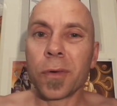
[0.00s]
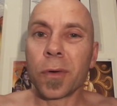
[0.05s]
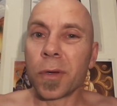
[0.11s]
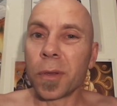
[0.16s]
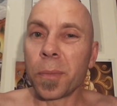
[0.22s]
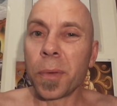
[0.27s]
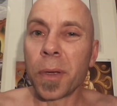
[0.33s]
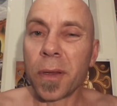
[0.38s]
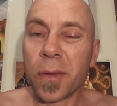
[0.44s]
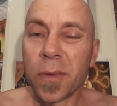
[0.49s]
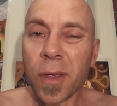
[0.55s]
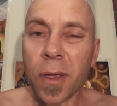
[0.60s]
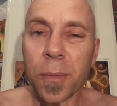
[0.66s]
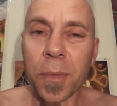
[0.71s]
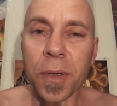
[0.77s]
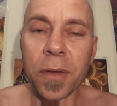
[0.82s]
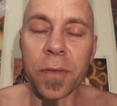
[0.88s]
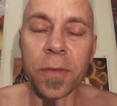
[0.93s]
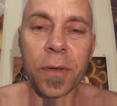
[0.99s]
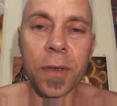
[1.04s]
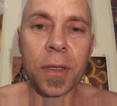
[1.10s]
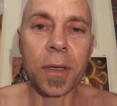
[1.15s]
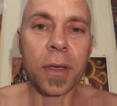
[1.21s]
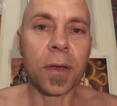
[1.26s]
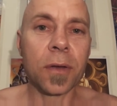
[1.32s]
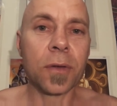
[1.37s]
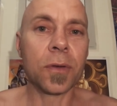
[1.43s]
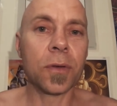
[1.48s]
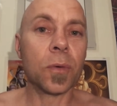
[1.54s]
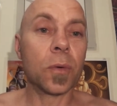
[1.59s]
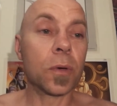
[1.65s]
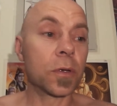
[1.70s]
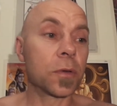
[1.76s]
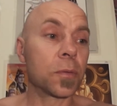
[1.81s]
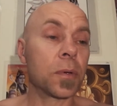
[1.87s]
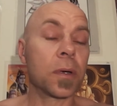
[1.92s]
All depends how many videos you
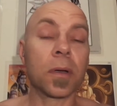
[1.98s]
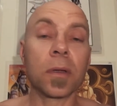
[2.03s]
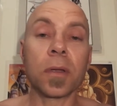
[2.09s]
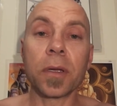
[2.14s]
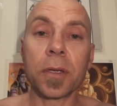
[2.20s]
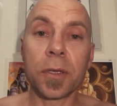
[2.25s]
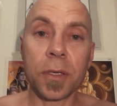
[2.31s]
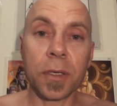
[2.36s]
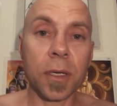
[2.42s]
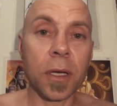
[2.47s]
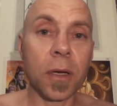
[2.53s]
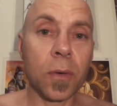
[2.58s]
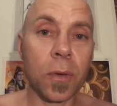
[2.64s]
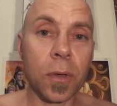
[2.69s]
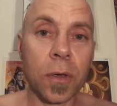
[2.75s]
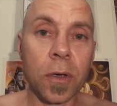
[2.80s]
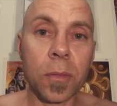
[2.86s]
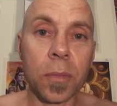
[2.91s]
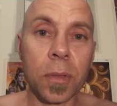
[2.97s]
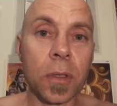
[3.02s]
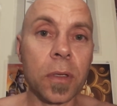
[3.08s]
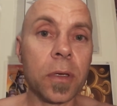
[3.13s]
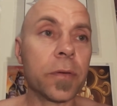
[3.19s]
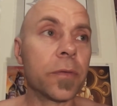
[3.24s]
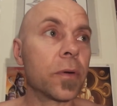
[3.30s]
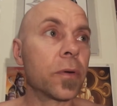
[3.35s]
watch, but I'll let you know what I believe.